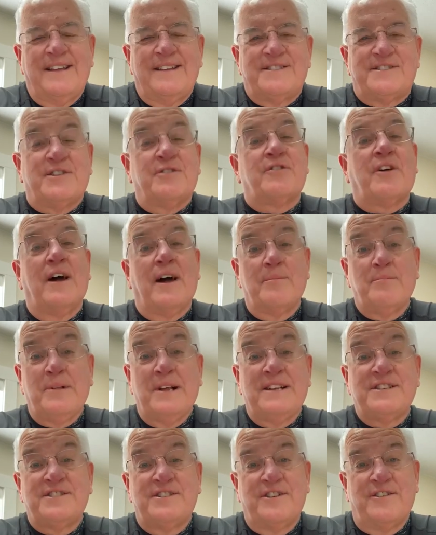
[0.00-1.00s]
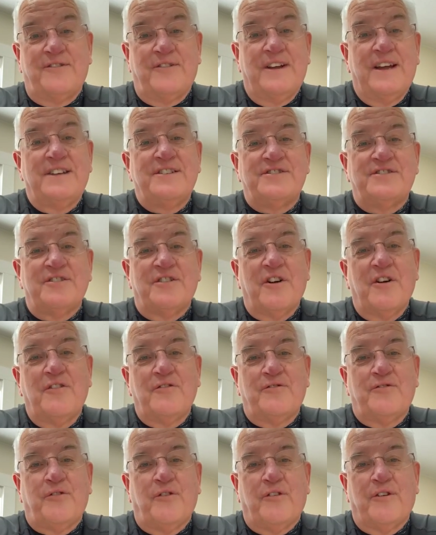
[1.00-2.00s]
So God bless you as you go
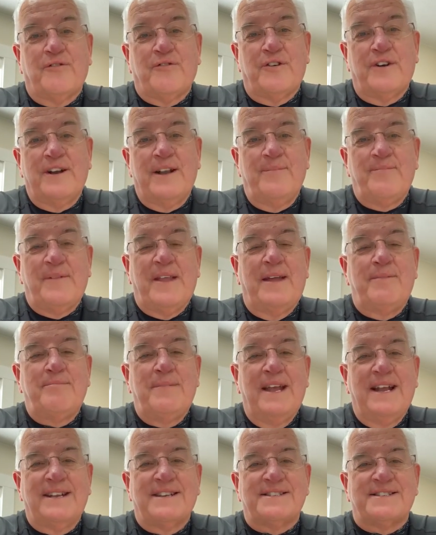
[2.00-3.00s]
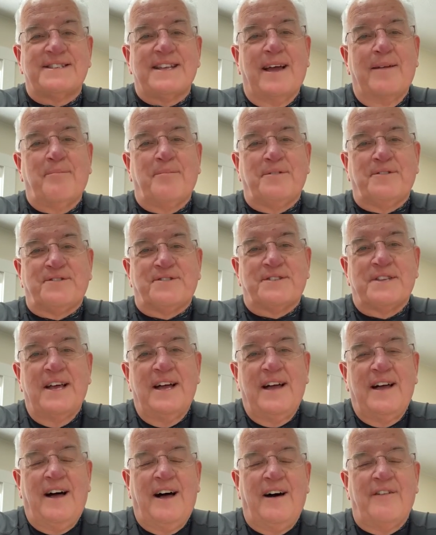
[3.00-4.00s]
forward and make disciples
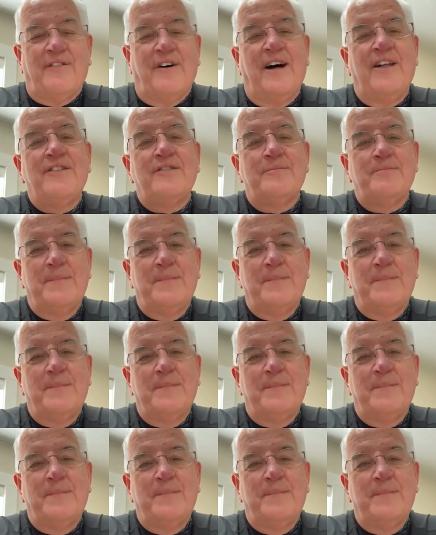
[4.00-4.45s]
of other